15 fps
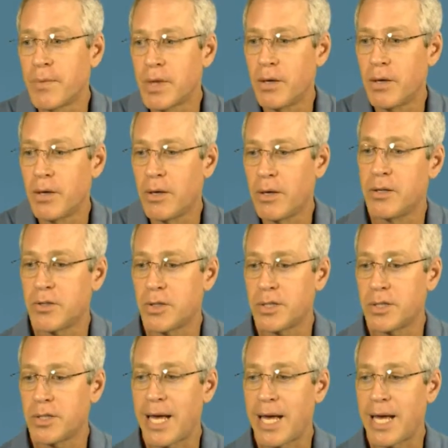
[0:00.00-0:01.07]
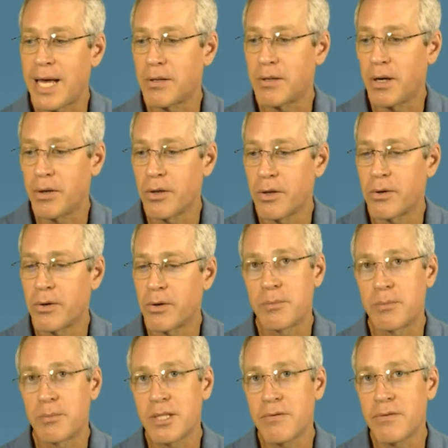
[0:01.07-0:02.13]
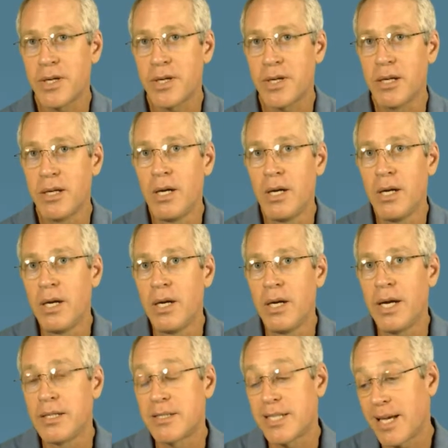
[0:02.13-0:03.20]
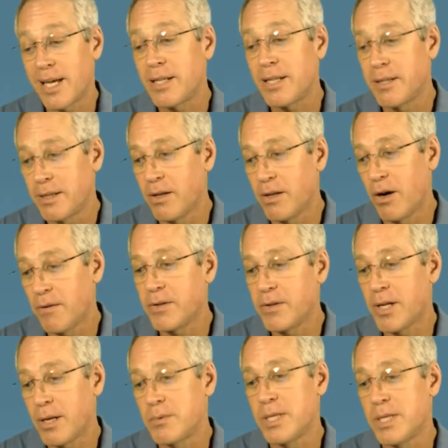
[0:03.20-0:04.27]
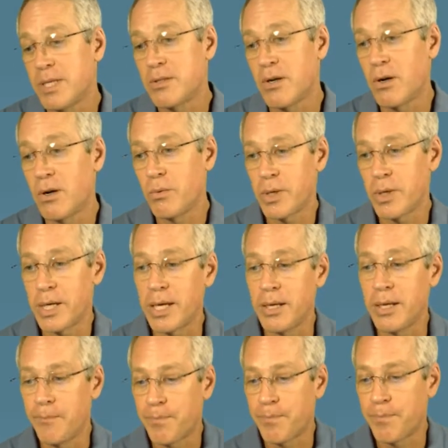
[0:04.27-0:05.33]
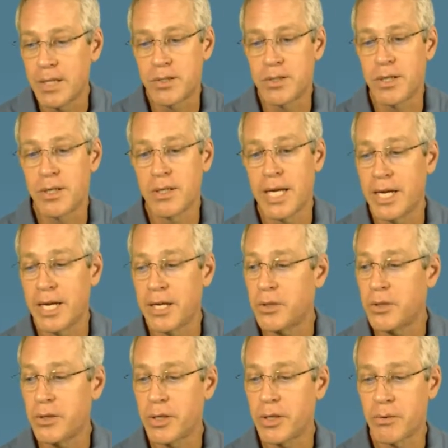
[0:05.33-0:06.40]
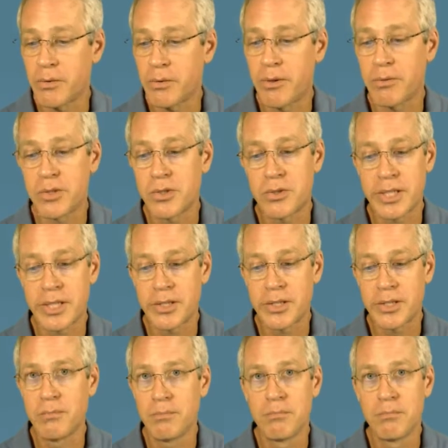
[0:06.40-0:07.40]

Again, these are just added to the other and unspecified, and sadly, oftentimes that's all we'll get. It's just anterior urethral stricture.